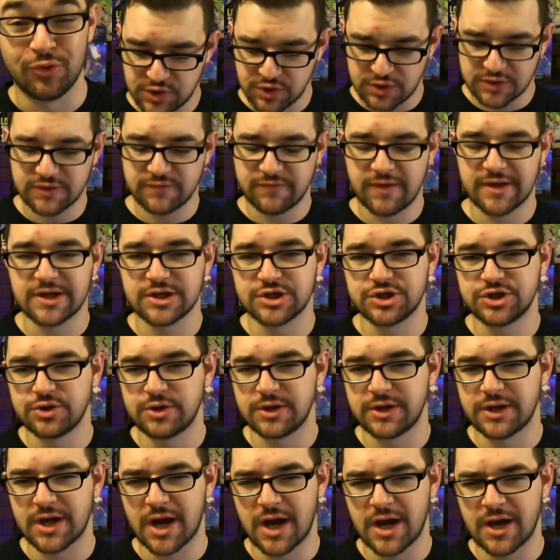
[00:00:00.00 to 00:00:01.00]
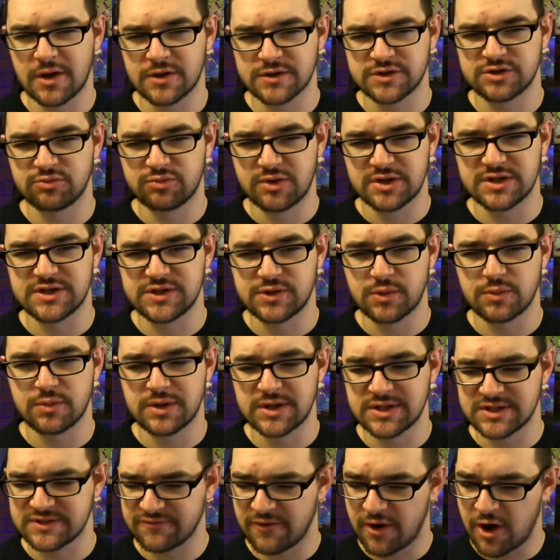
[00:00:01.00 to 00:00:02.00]
During the Vegas shooting, I also read
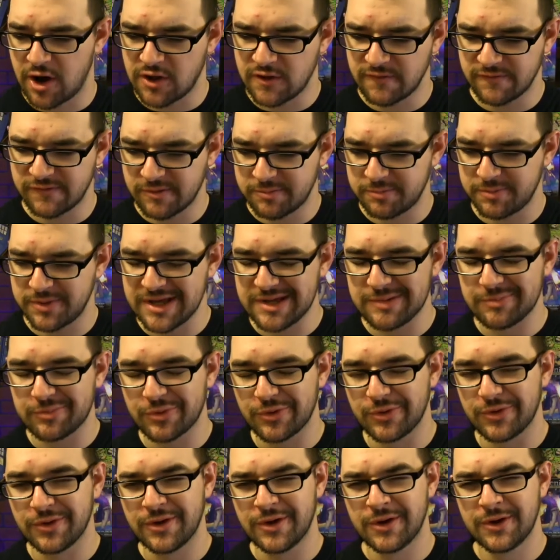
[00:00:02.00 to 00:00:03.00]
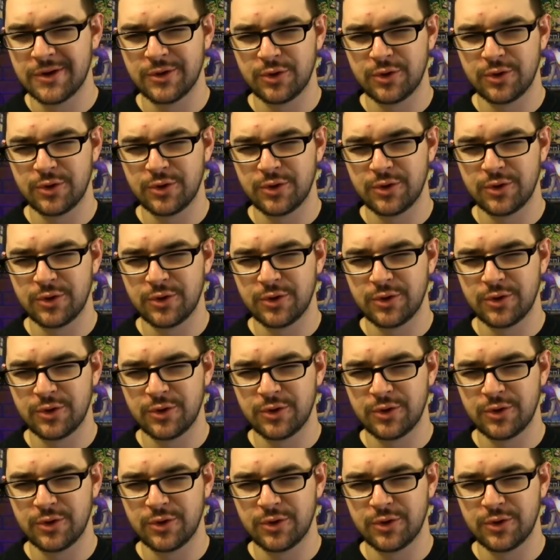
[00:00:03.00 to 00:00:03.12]
stories of all of the people